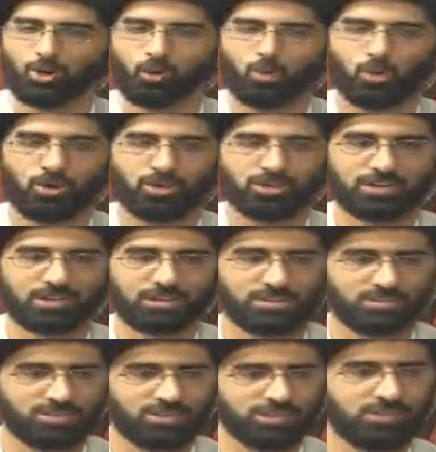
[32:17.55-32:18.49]
would
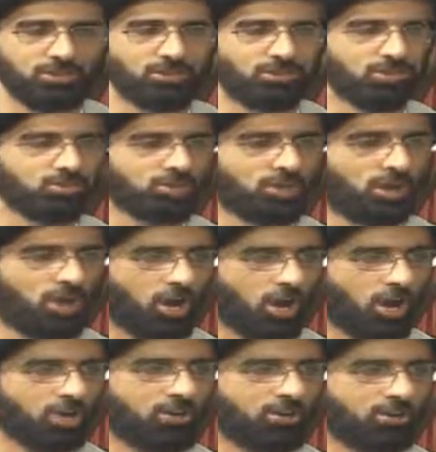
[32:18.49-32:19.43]
continue to
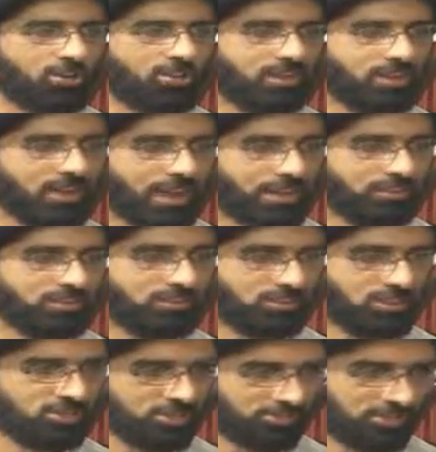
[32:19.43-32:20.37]
honor the
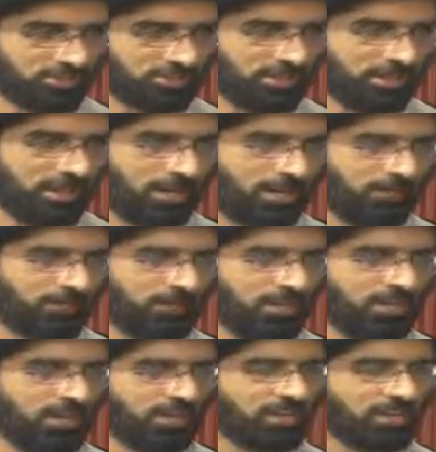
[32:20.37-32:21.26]
heritage of Islam